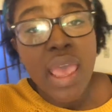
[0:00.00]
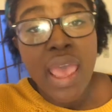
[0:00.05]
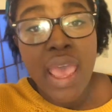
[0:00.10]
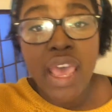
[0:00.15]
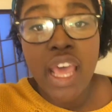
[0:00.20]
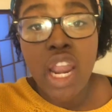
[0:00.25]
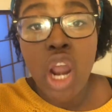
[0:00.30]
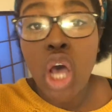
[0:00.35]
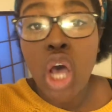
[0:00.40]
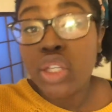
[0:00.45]

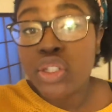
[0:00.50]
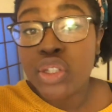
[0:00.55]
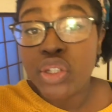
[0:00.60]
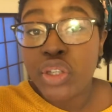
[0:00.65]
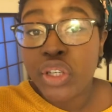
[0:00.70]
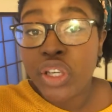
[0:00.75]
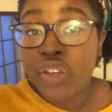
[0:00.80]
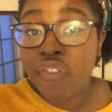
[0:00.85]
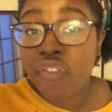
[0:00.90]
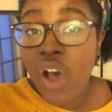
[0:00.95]
And also
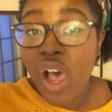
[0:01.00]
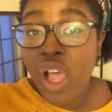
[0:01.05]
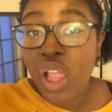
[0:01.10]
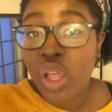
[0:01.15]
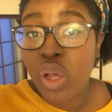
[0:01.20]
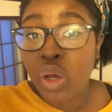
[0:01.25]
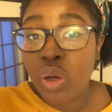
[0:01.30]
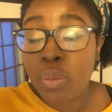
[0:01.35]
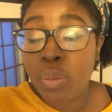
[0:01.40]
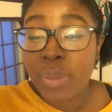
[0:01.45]
you can
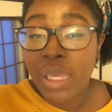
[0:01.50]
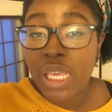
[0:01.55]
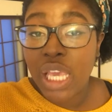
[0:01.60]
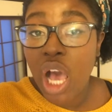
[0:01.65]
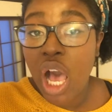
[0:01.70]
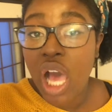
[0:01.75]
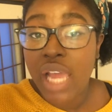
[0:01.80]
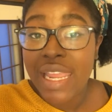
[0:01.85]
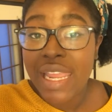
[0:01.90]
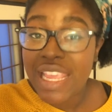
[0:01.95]
follow me
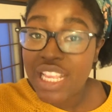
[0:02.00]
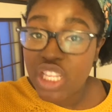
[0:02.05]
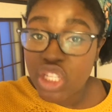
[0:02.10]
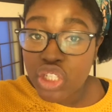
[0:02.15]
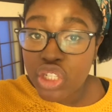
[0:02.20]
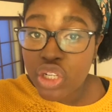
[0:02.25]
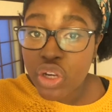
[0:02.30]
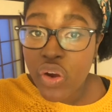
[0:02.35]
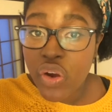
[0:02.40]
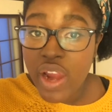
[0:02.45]
on
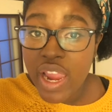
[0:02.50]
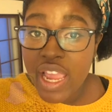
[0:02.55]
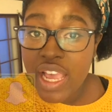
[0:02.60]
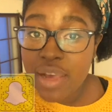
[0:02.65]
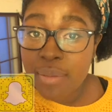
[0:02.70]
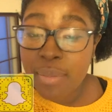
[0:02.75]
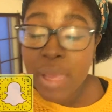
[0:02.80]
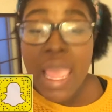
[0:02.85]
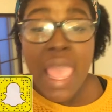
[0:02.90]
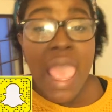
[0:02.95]

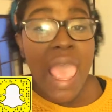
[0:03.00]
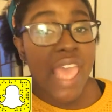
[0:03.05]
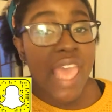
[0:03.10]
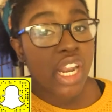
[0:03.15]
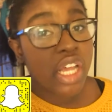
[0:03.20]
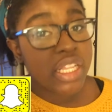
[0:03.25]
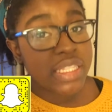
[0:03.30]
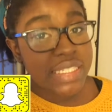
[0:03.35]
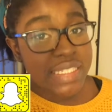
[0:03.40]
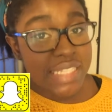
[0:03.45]
Instagram and
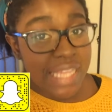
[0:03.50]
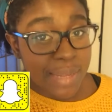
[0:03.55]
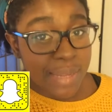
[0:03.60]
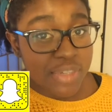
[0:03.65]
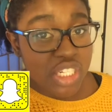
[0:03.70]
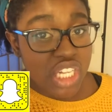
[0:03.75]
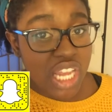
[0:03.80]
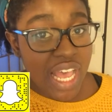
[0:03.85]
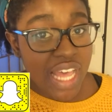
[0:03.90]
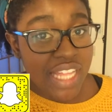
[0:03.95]
on
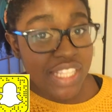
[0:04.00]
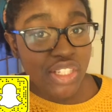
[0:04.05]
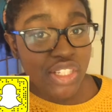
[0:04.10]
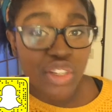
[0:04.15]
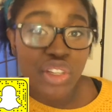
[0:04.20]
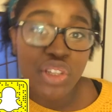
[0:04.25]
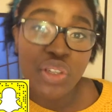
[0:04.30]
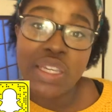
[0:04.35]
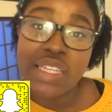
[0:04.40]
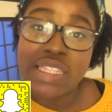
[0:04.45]
Snapchat so
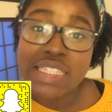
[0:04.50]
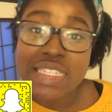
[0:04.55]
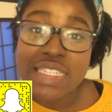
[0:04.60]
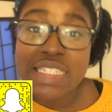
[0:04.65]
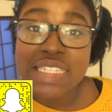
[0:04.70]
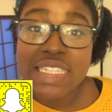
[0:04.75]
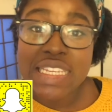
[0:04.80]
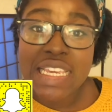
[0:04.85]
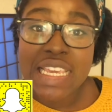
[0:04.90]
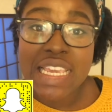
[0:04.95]
you can
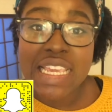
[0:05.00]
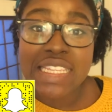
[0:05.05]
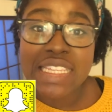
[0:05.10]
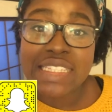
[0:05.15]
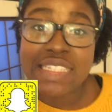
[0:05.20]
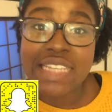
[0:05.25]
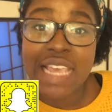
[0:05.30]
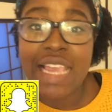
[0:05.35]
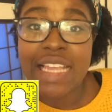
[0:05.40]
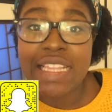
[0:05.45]
see
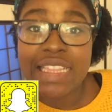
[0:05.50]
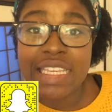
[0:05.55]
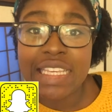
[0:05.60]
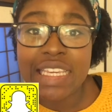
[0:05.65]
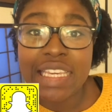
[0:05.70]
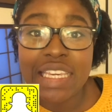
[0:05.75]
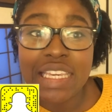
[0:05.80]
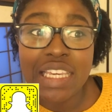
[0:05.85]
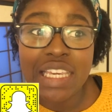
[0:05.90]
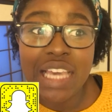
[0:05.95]

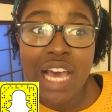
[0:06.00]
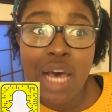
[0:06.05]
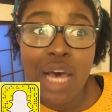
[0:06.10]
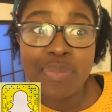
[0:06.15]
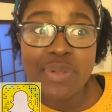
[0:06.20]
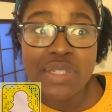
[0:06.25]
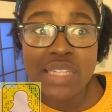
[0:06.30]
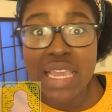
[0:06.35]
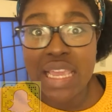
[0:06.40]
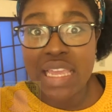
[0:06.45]
daily
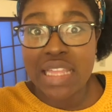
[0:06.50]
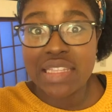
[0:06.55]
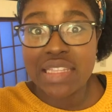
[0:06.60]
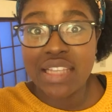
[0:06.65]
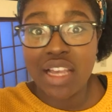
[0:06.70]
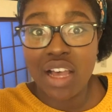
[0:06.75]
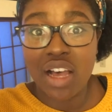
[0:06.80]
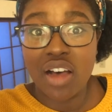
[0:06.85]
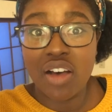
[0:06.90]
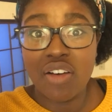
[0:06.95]
updates
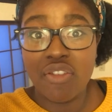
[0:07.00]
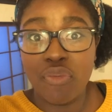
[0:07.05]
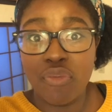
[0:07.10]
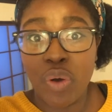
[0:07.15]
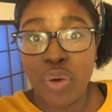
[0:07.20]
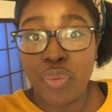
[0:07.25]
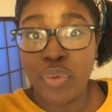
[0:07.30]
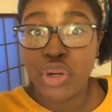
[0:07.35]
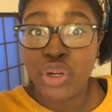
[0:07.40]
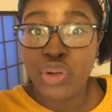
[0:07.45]
of
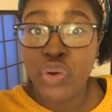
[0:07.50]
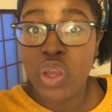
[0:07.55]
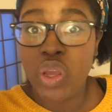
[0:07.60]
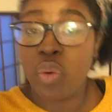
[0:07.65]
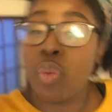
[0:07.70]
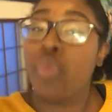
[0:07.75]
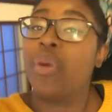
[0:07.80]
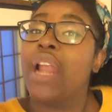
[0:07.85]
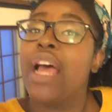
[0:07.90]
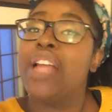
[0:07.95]
what we're doing
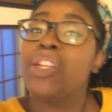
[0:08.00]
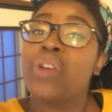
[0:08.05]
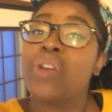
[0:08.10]
when we're not